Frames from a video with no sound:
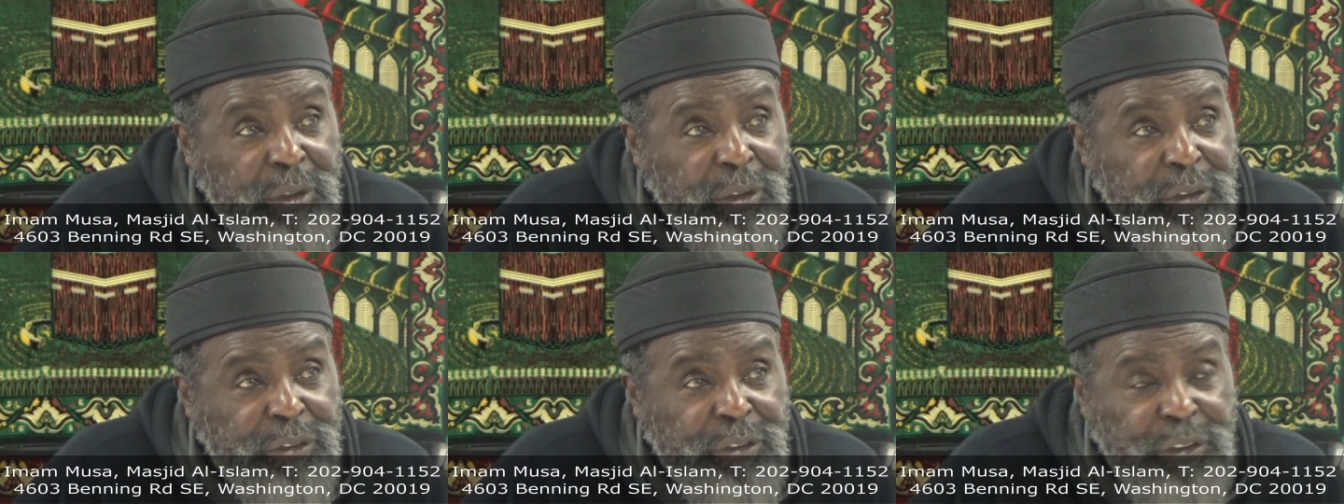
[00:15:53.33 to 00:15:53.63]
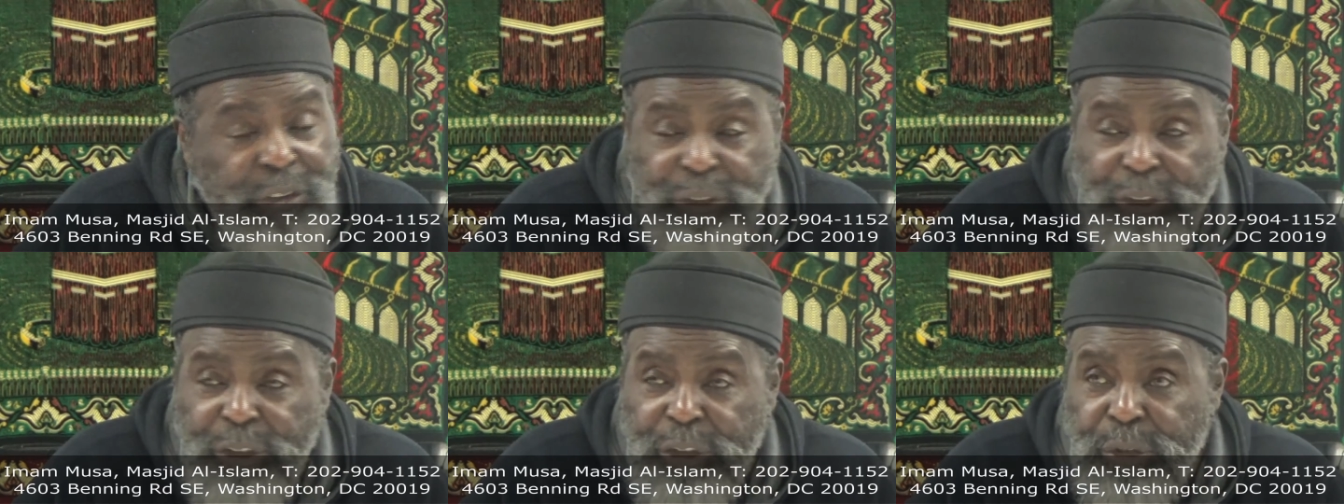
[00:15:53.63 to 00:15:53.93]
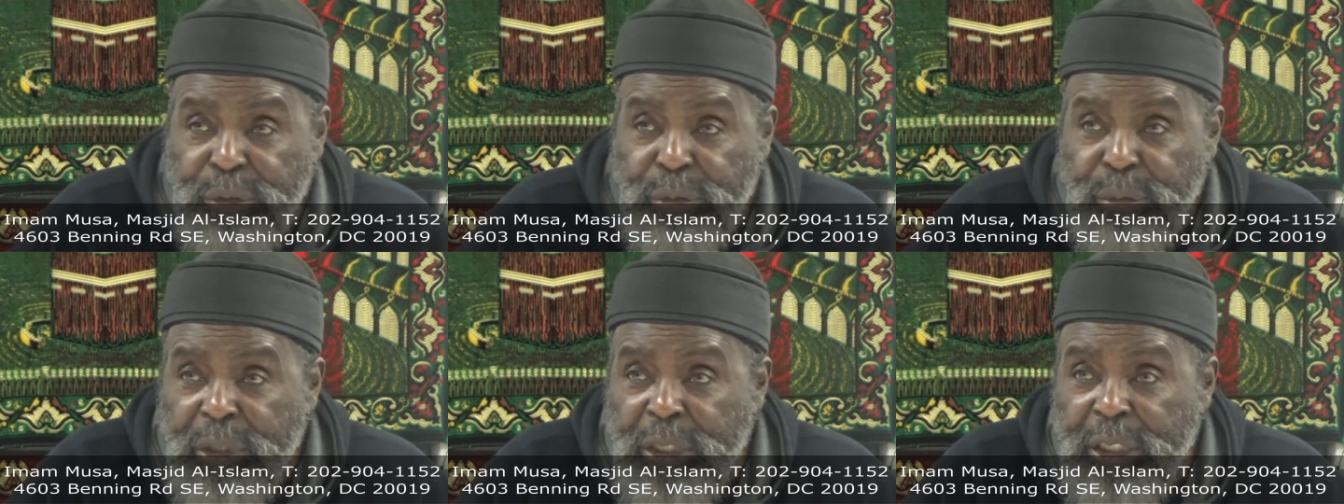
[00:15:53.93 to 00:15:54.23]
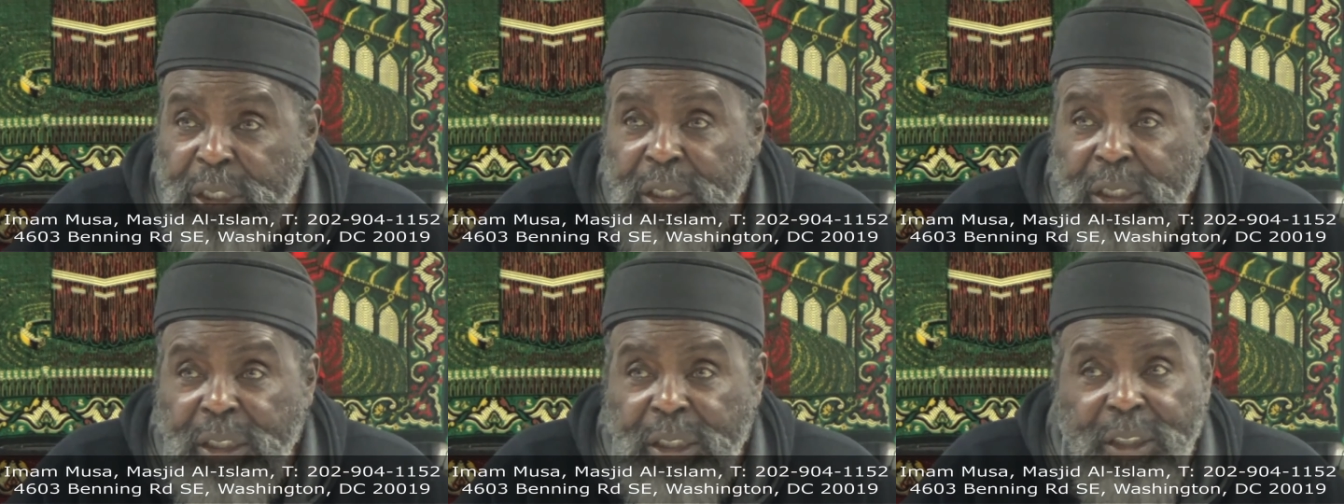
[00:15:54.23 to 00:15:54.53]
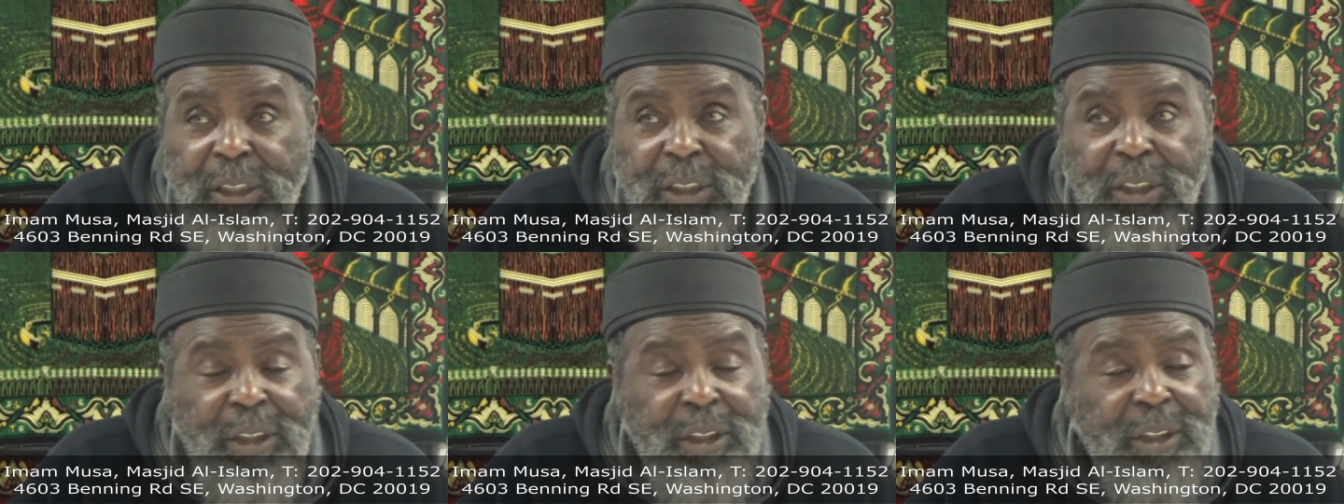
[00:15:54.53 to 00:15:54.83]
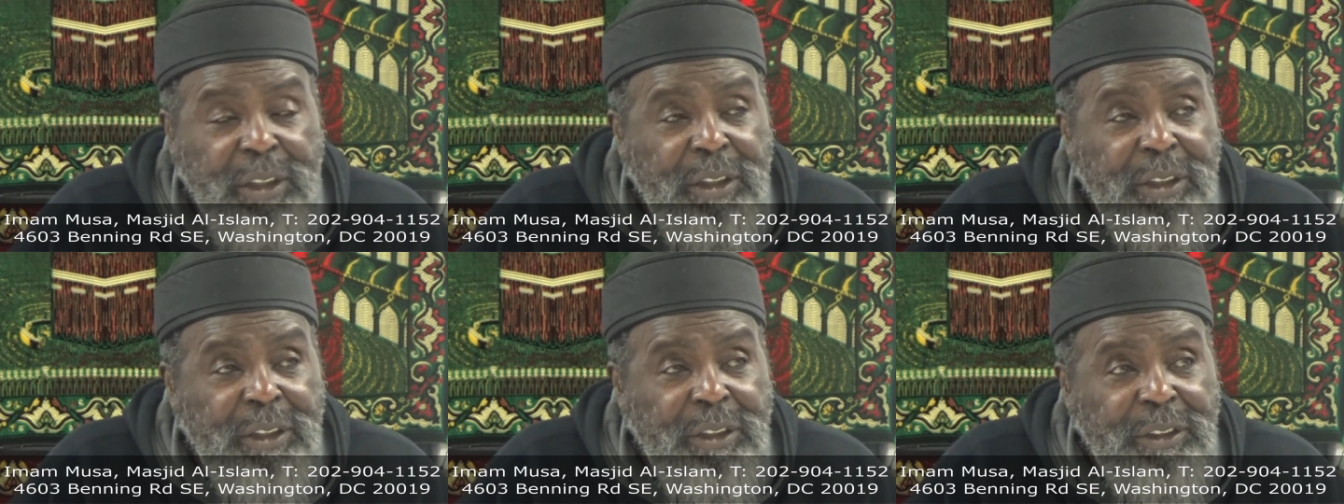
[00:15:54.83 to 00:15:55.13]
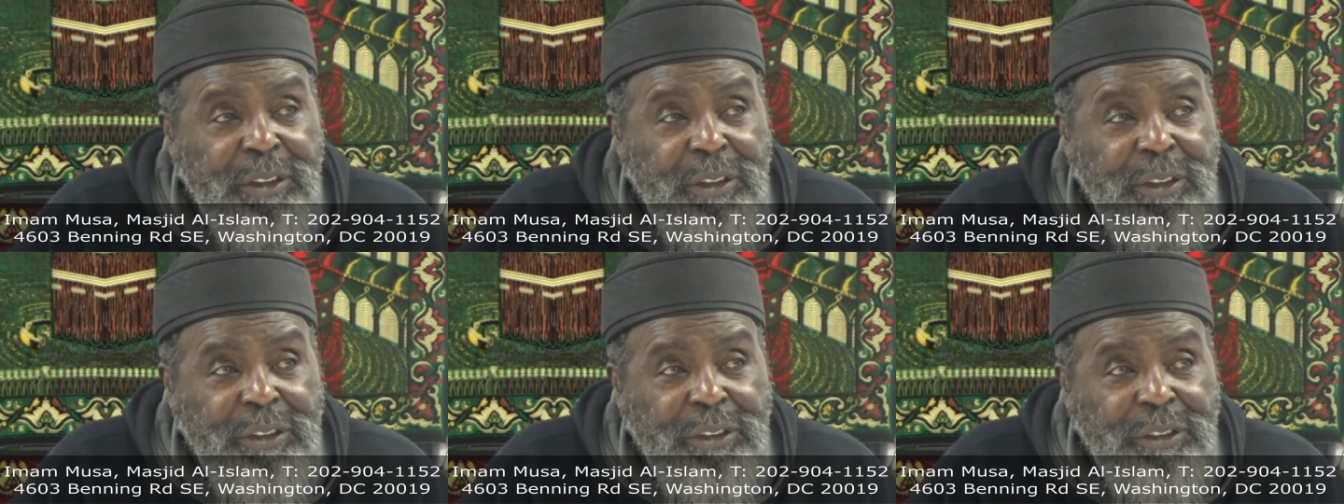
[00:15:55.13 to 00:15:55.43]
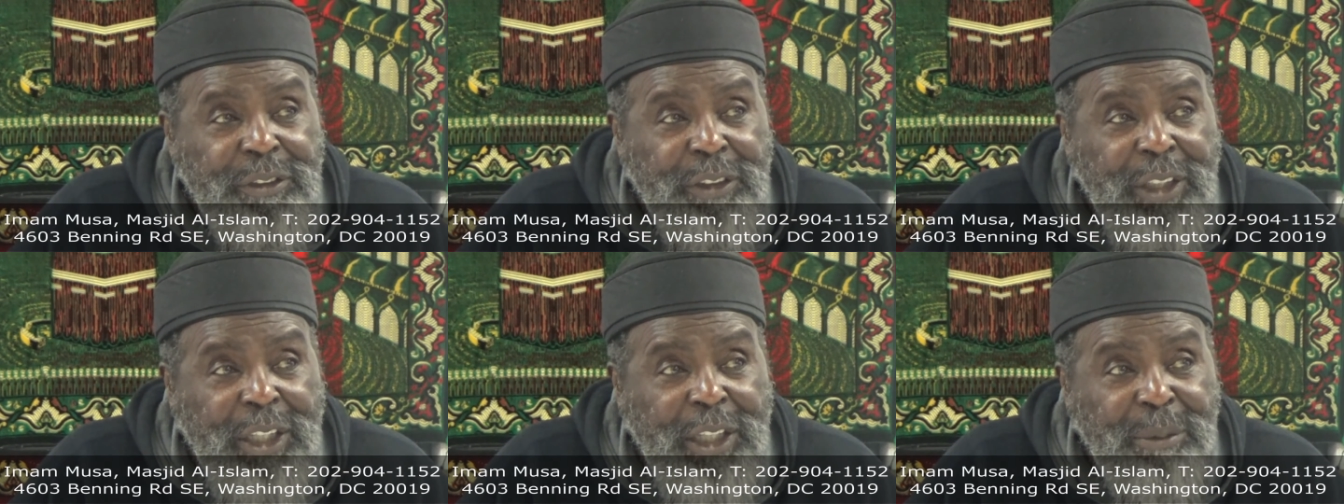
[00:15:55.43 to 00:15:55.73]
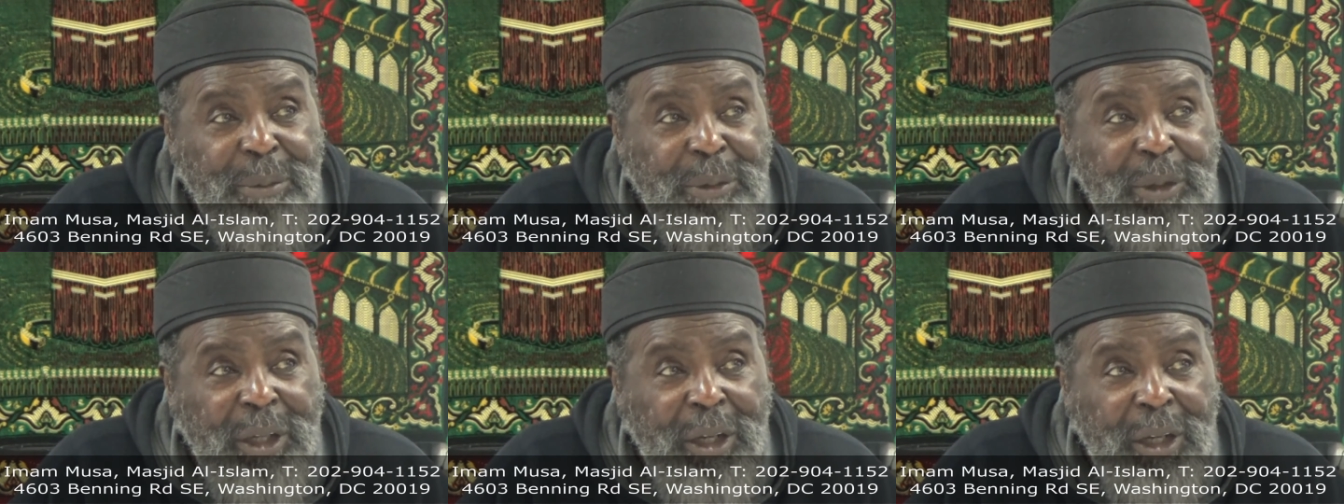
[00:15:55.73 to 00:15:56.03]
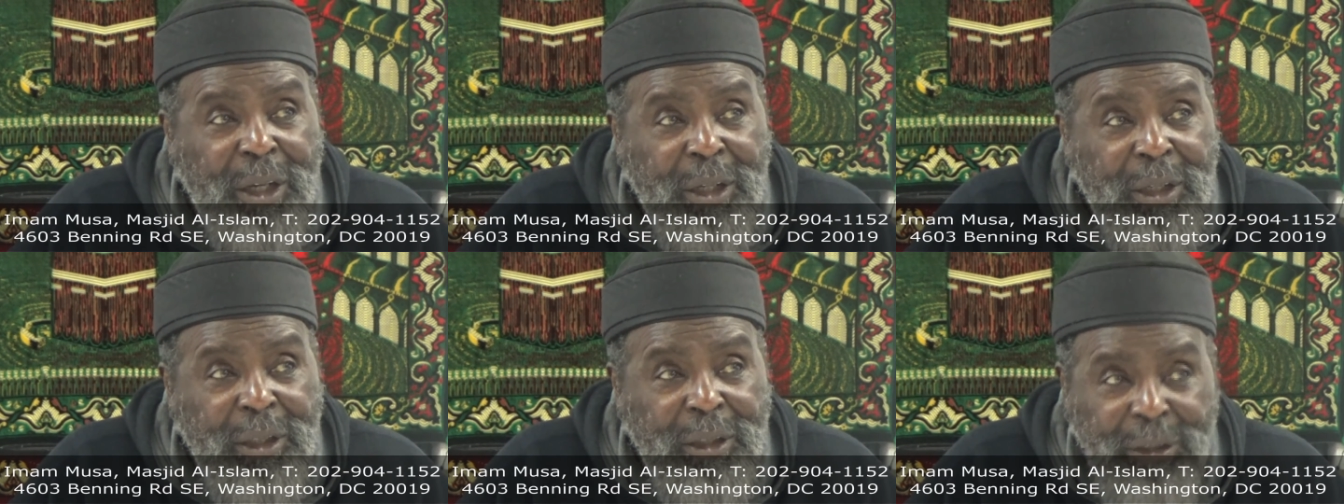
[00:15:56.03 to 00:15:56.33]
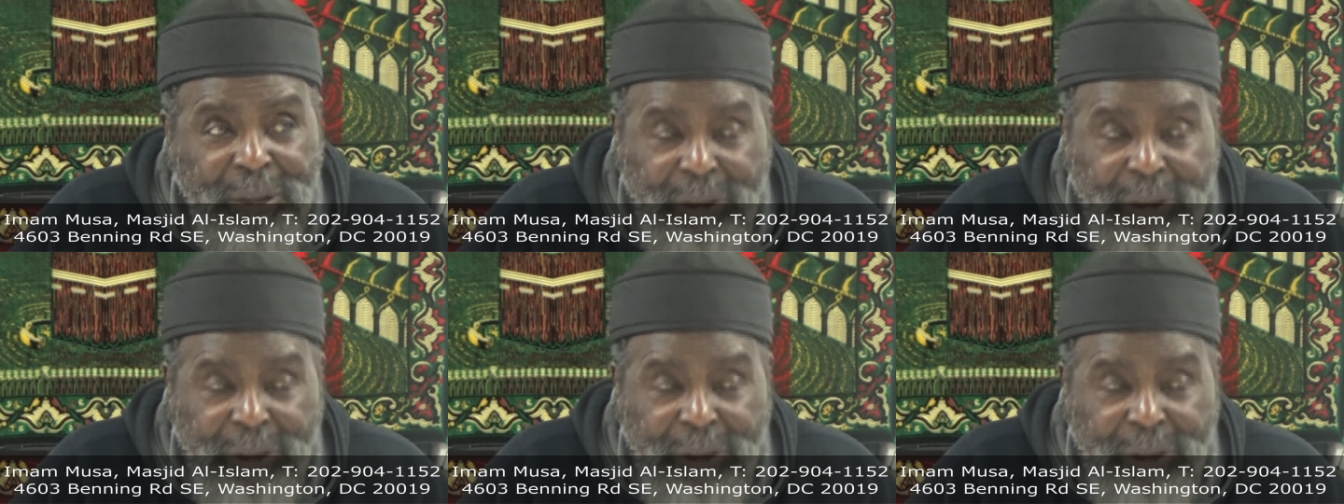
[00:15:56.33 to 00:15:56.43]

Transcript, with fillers: 63, same car,